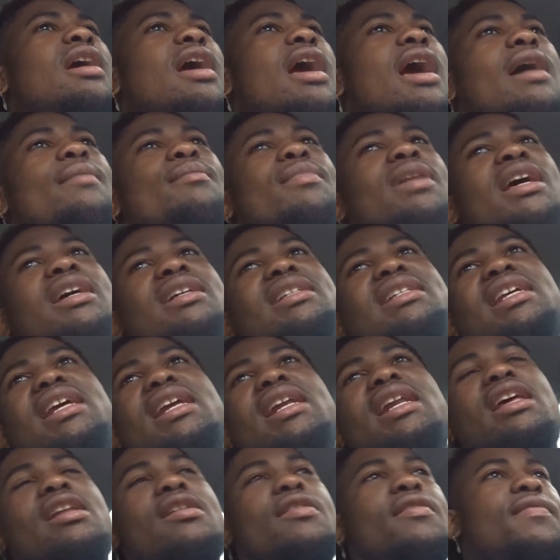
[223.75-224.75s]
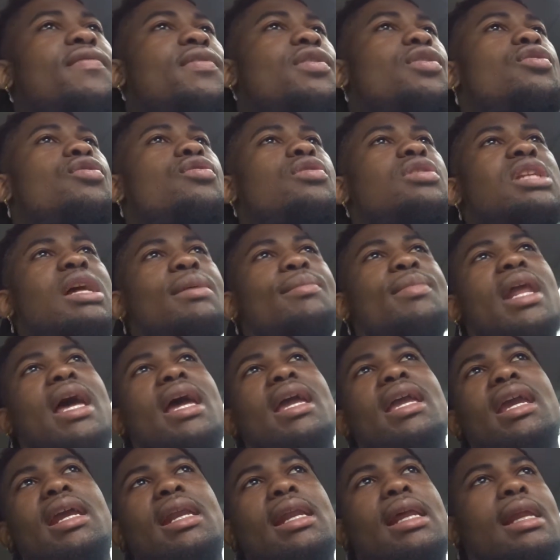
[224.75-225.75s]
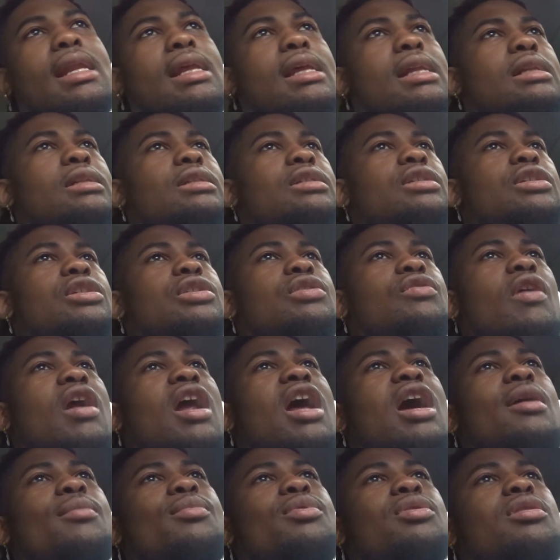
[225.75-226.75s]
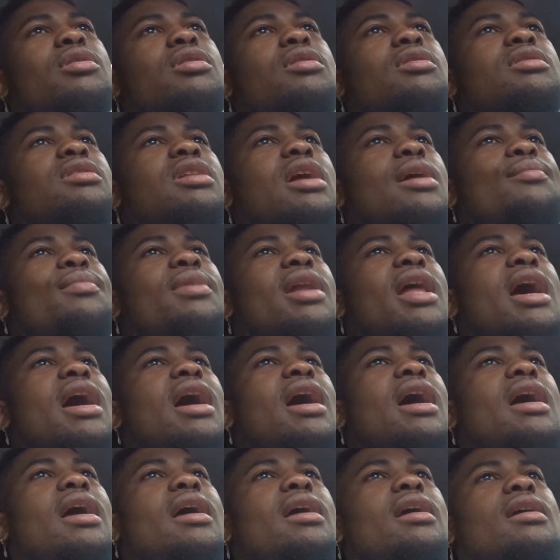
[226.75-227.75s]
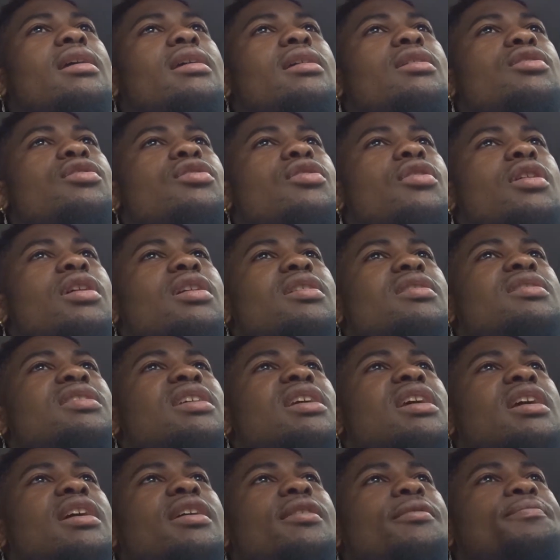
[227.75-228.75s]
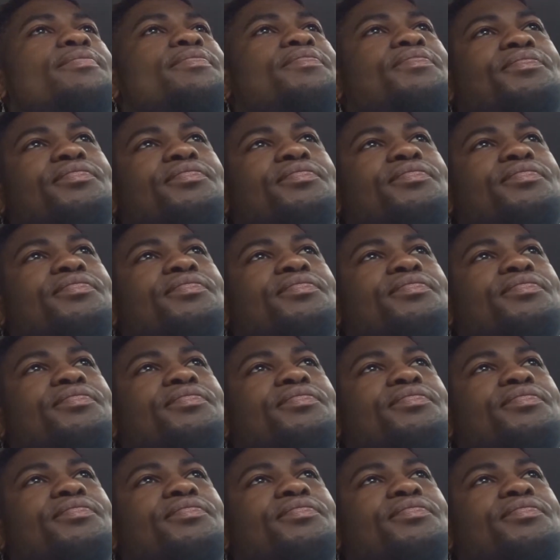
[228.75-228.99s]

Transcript: I'm not seeing any views. I'm not getting any subscribers. I'm not, you know what I'm saying?